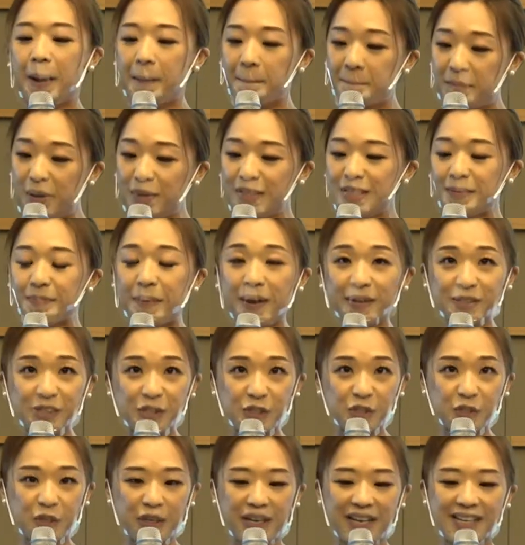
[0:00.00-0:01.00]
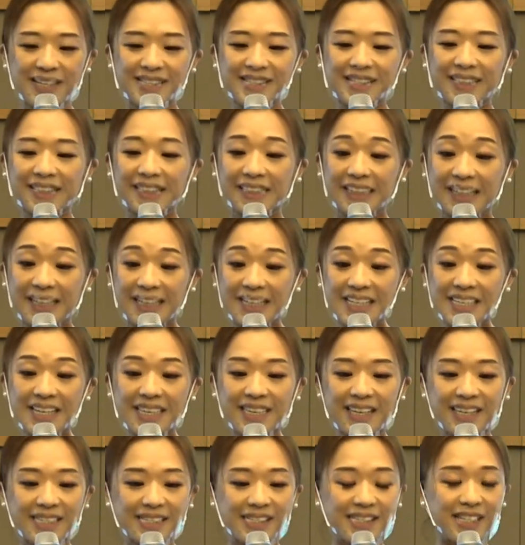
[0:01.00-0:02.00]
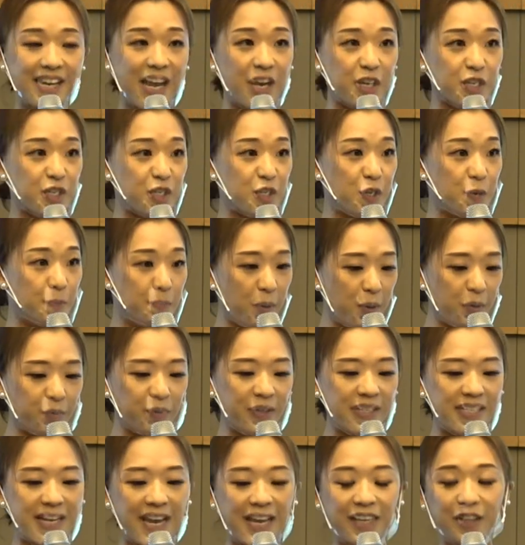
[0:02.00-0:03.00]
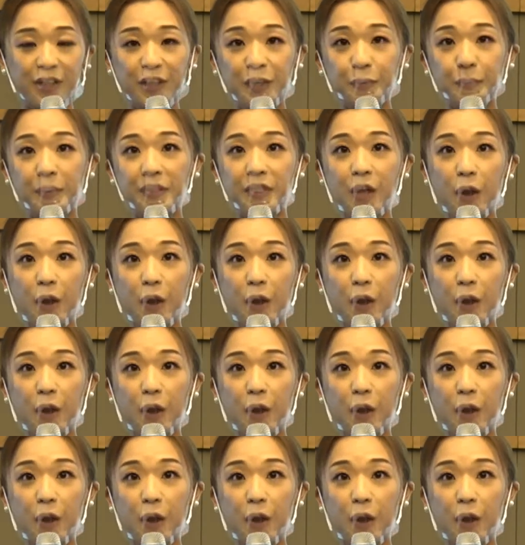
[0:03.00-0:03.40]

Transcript: Book Depository is a leading international book retailer with